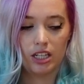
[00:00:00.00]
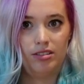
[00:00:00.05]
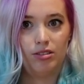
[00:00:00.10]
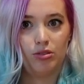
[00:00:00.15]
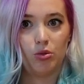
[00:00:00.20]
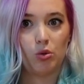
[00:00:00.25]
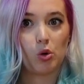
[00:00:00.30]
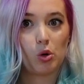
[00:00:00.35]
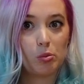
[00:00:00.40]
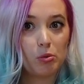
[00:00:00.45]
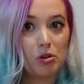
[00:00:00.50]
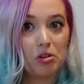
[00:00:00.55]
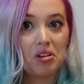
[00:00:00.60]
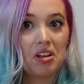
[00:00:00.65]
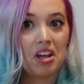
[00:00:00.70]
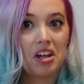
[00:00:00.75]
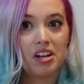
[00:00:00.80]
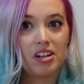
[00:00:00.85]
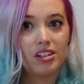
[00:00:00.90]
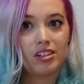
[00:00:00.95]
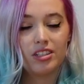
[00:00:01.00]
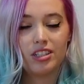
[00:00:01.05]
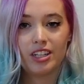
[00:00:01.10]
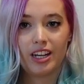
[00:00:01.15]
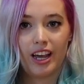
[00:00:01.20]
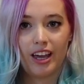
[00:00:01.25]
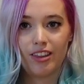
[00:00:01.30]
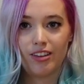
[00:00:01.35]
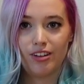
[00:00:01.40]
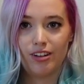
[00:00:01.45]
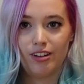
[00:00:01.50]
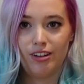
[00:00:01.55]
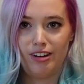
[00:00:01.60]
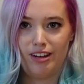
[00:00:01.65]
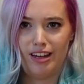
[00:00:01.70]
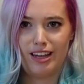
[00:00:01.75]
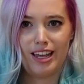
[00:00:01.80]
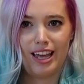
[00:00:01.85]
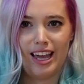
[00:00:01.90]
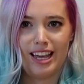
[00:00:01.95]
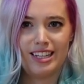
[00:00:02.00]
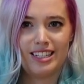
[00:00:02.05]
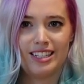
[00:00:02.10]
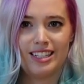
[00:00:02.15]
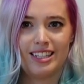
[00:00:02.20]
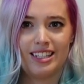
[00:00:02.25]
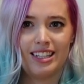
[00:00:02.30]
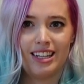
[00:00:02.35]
normal layer together i guess